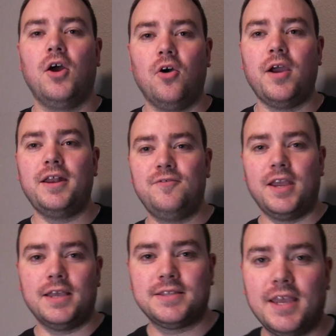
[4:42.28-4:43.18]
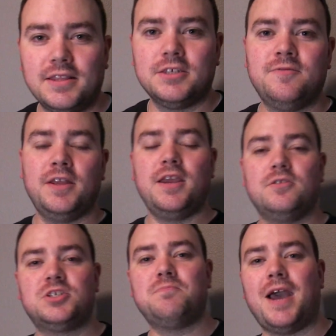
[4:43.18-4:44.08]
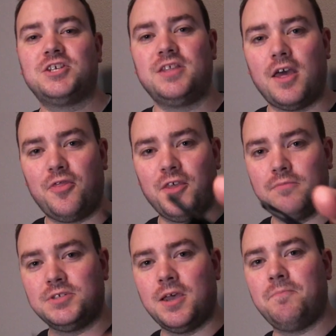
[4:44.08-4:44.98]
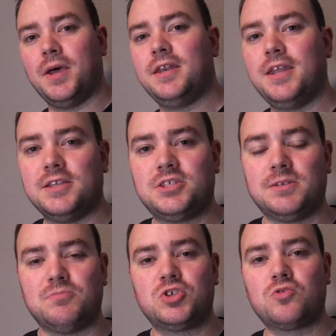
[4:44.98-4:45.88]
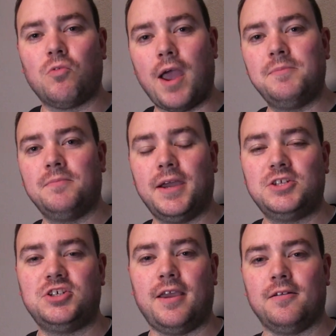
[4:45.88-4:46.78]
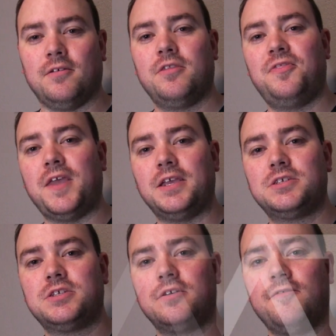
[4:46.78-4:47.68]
All right, if you guys like this video, smash that thumbs up button and subscribe to my channel. Thanks